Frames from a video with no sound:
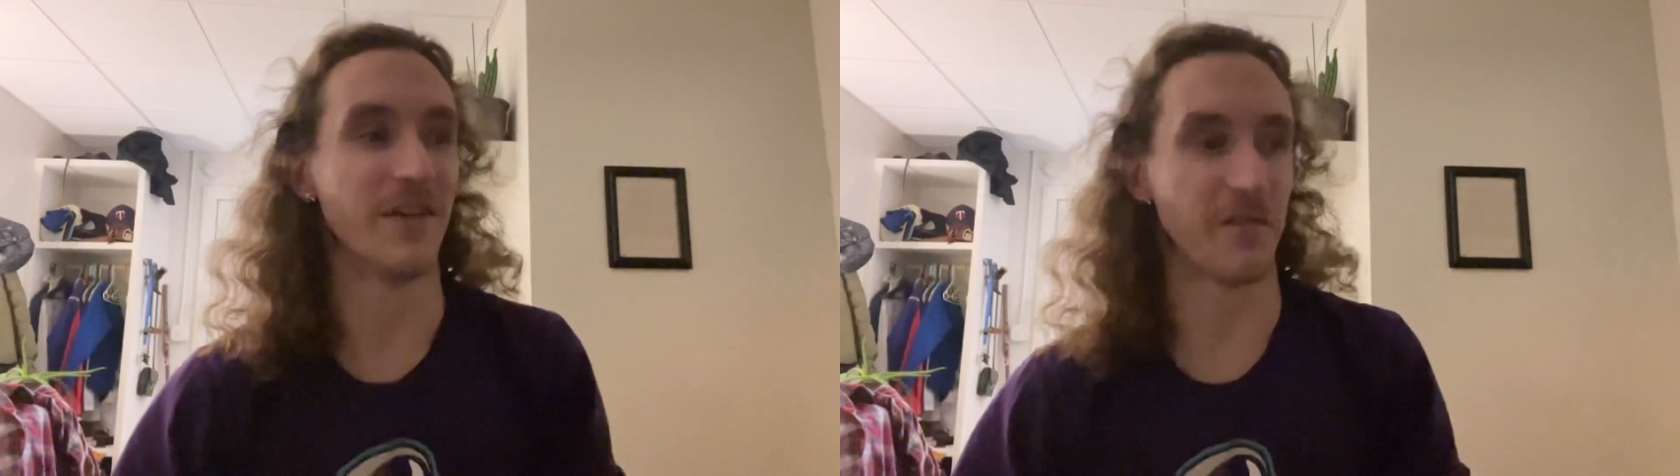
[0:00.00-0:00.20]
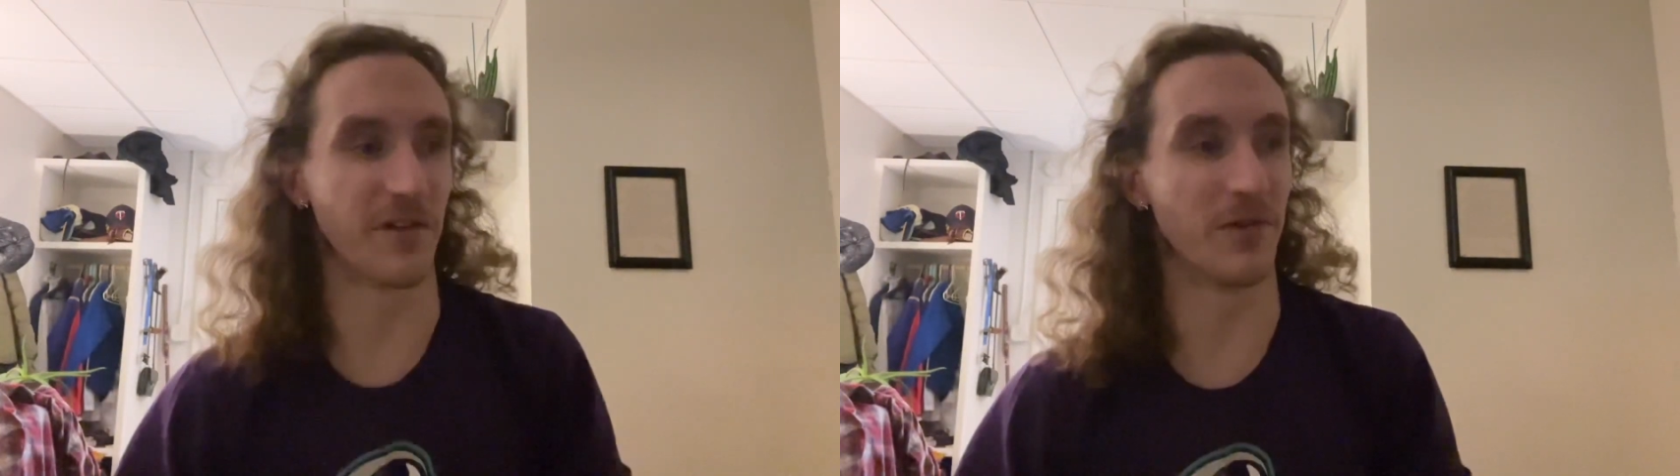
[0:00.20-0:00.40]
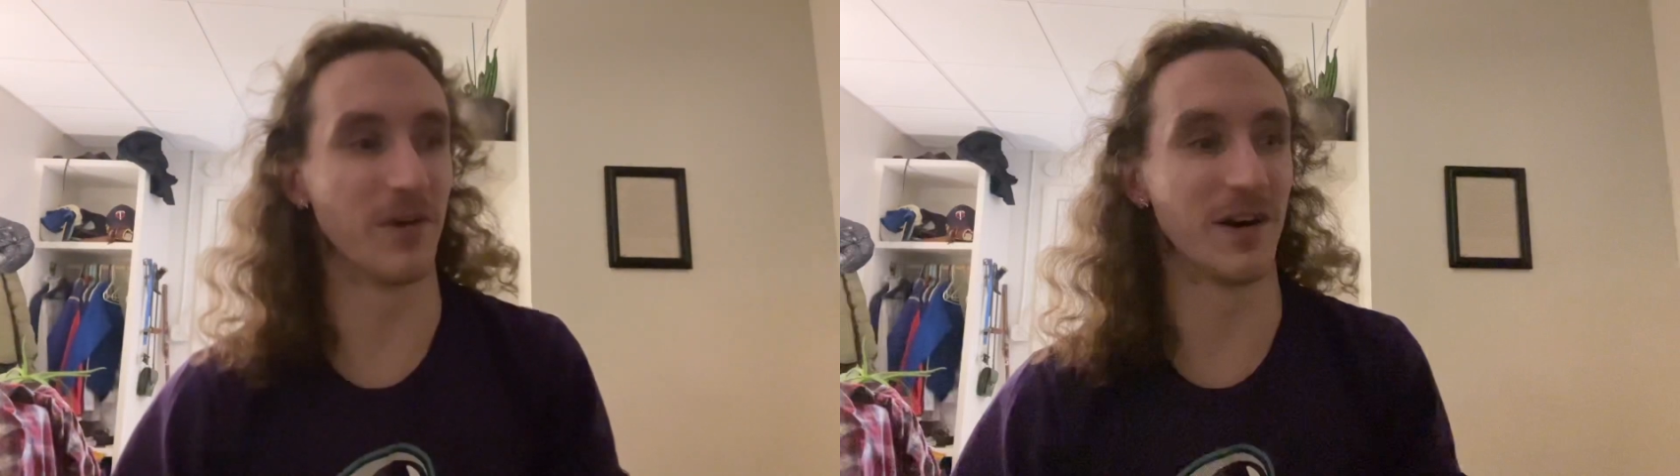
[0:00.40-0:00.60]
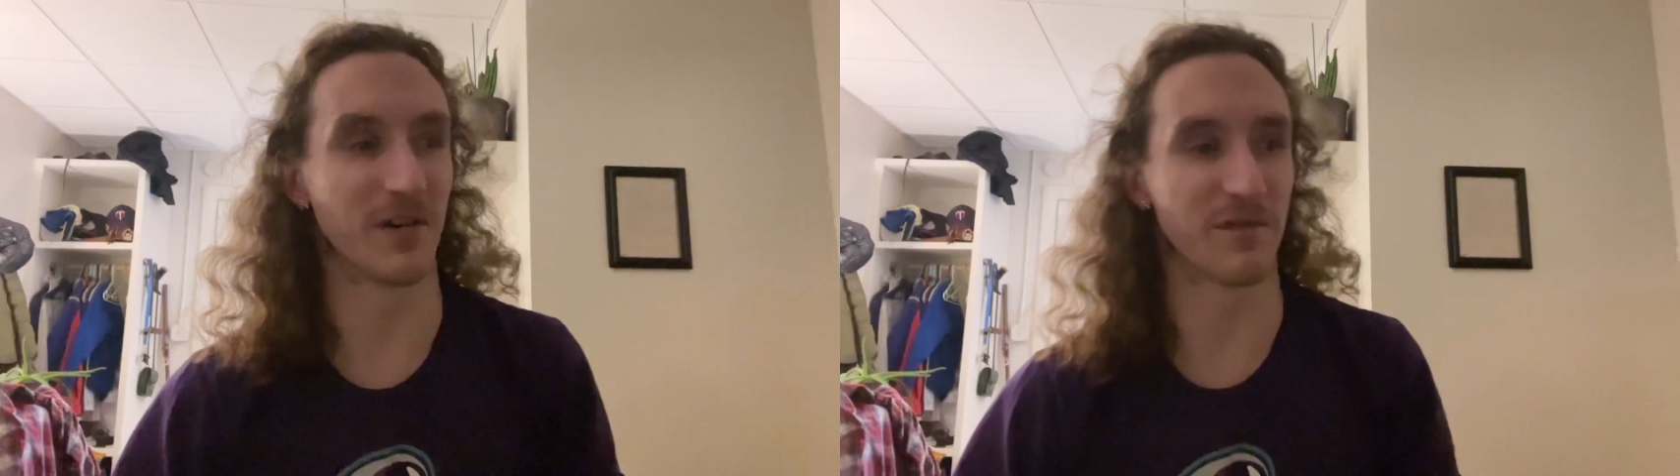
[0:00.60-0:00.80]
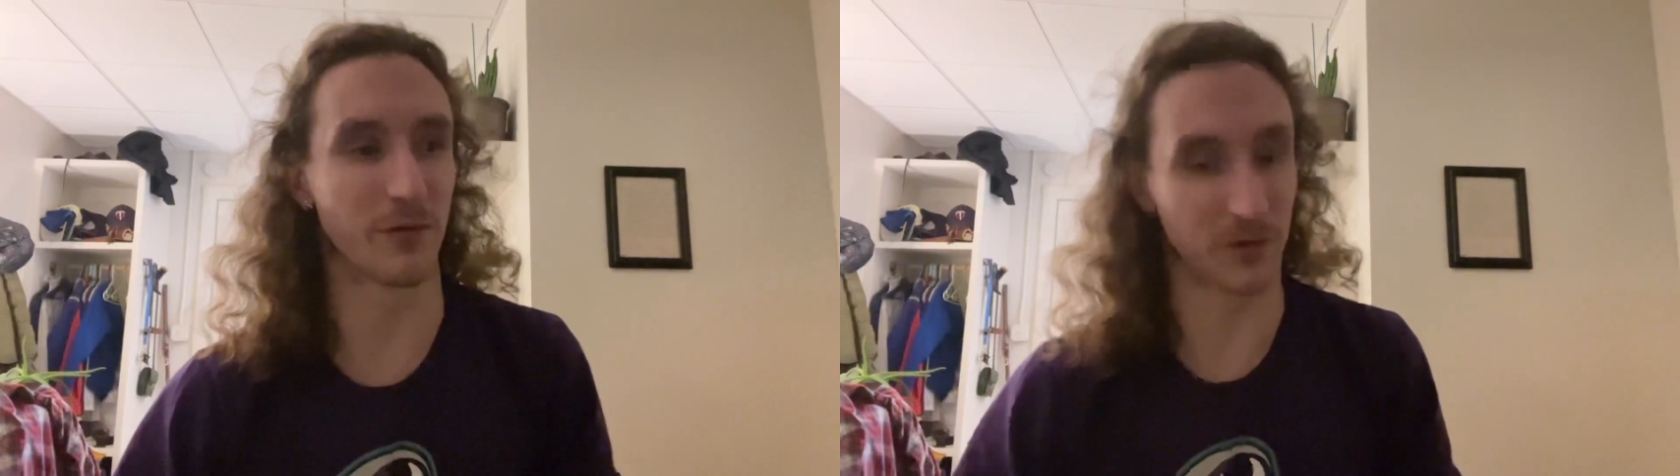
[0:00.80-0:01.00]
So
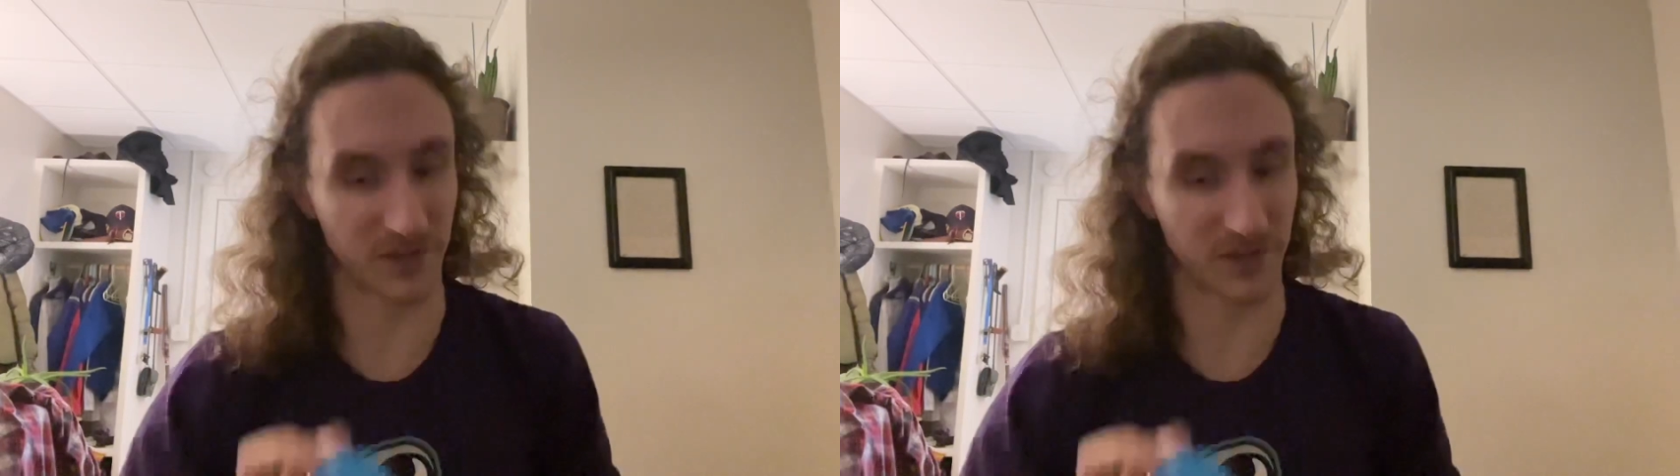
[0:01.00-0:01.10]
for the